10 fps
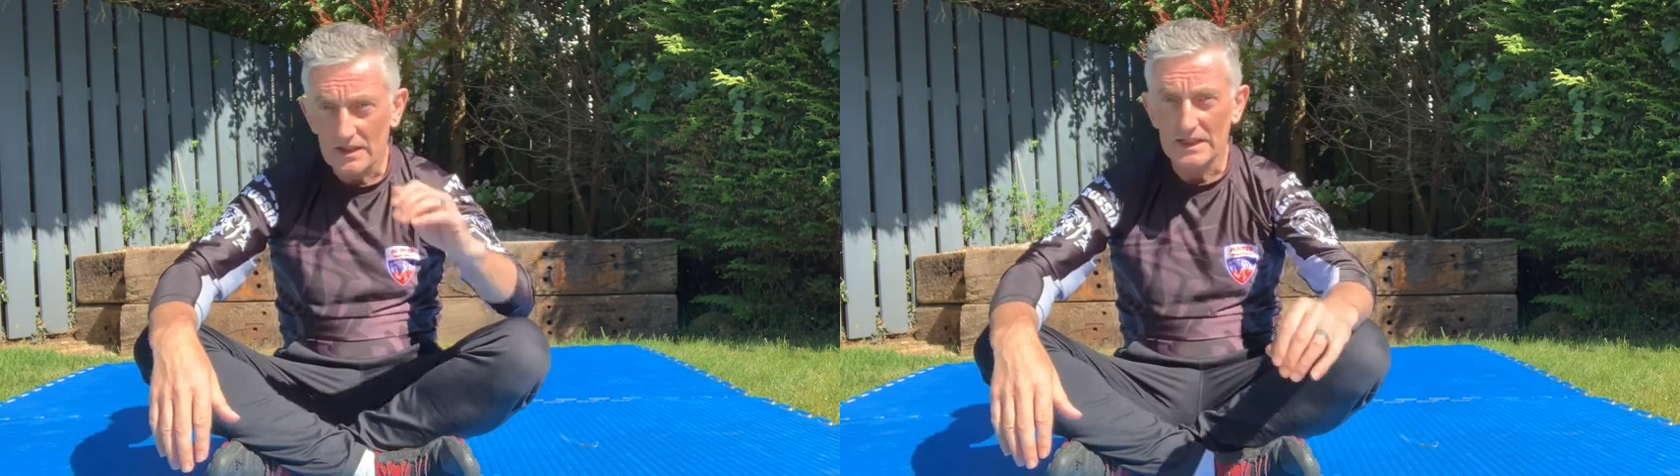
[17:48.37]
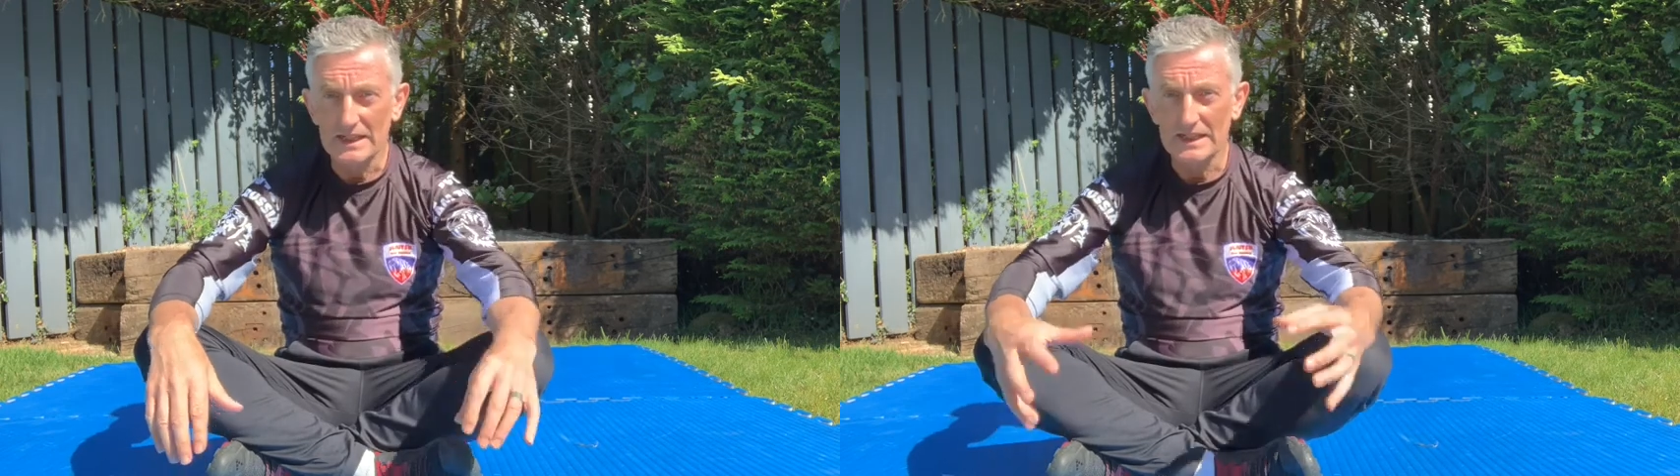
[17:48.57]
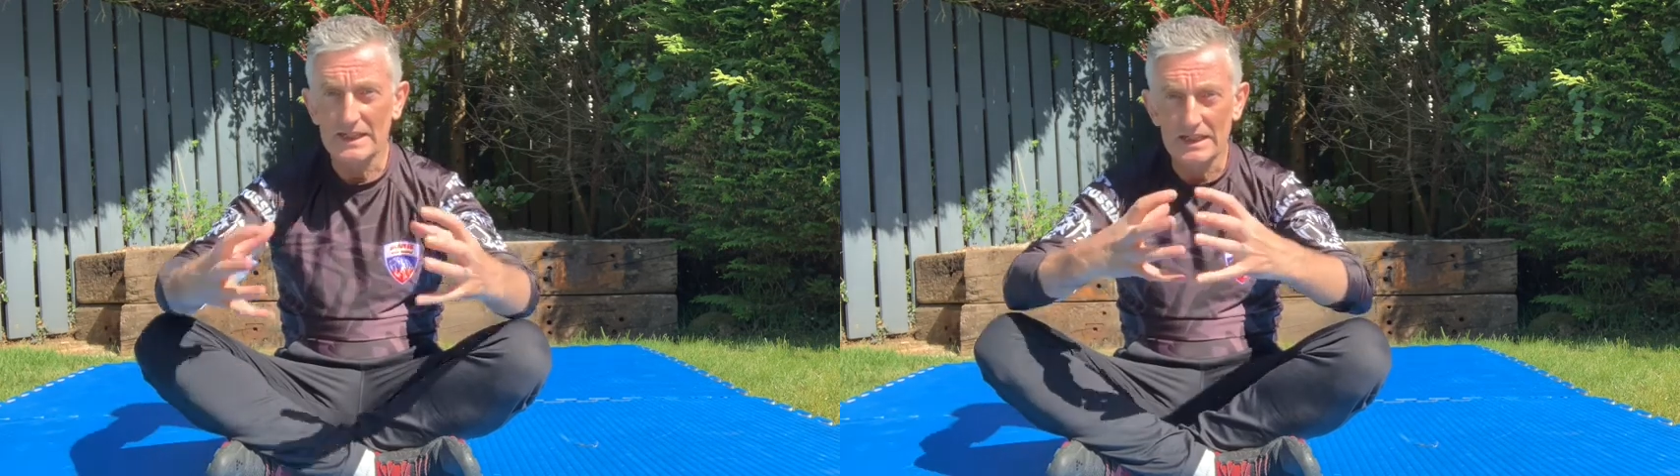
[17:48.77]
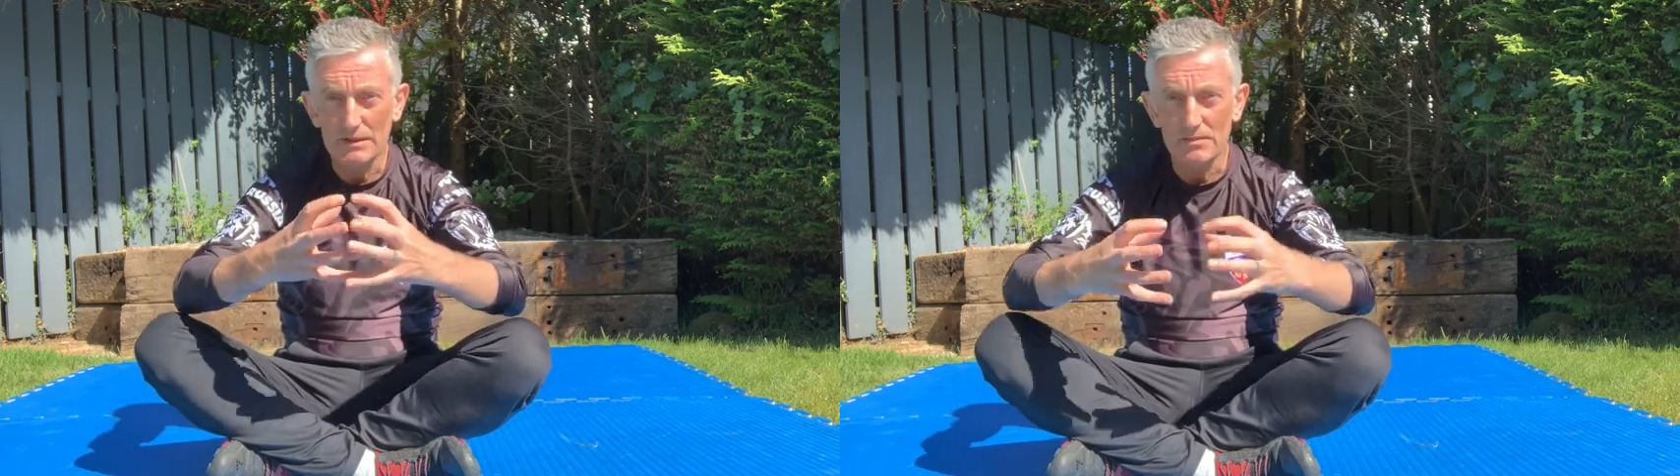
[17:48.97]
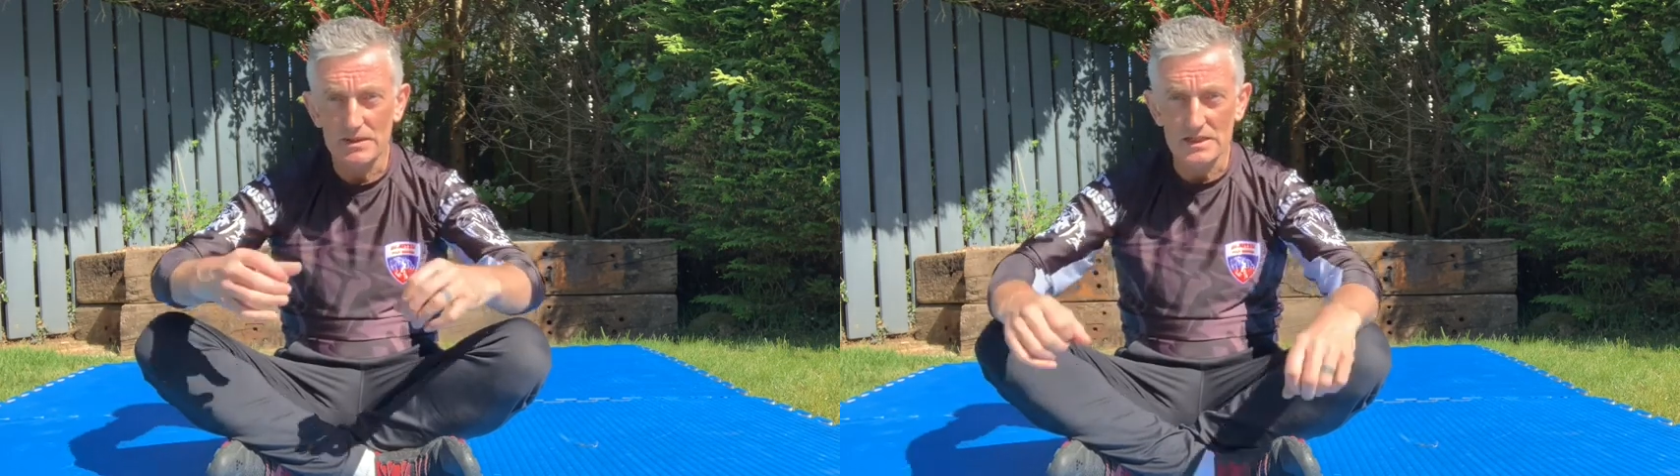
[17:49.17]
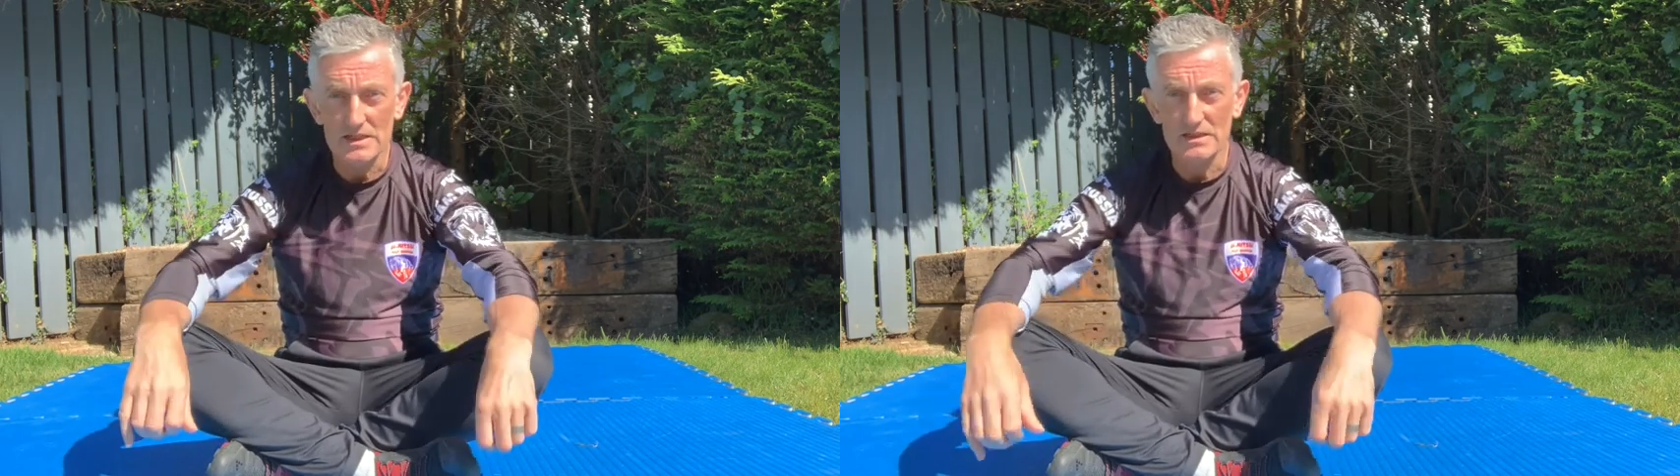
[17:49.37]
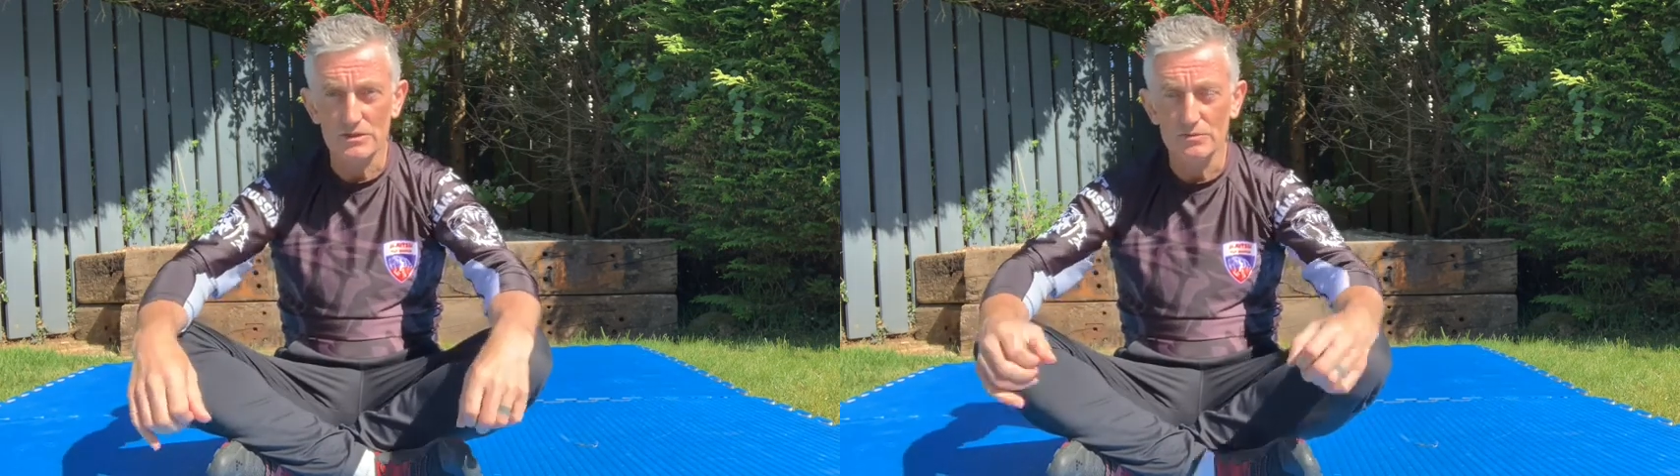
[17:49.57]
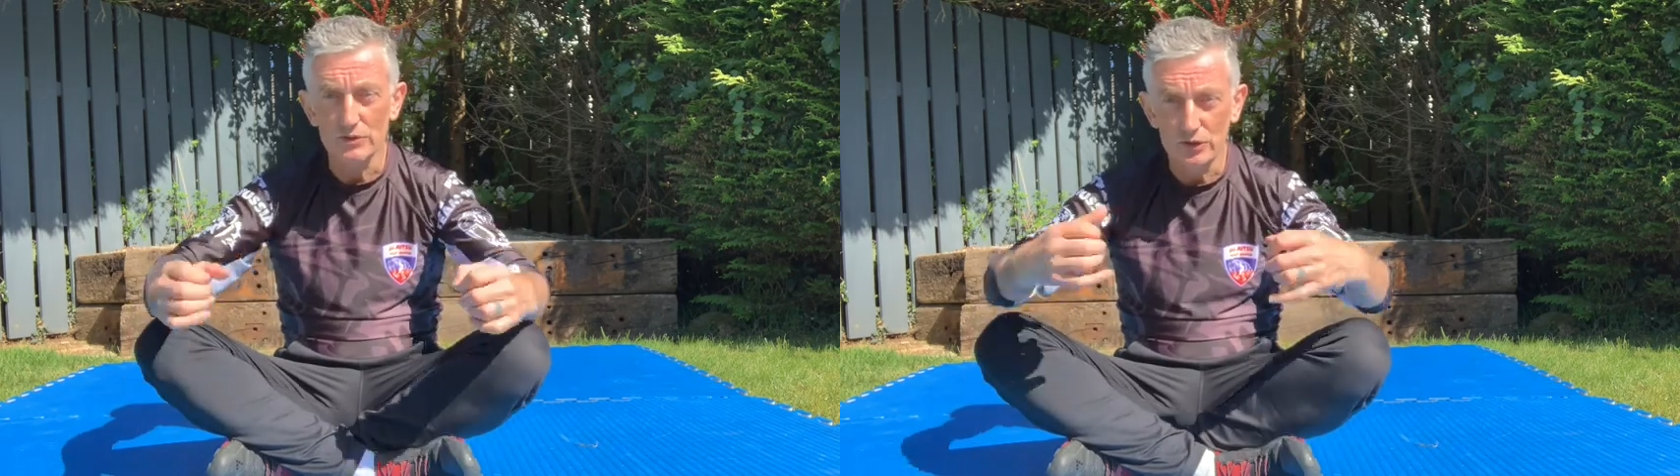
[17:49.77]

getting into that position.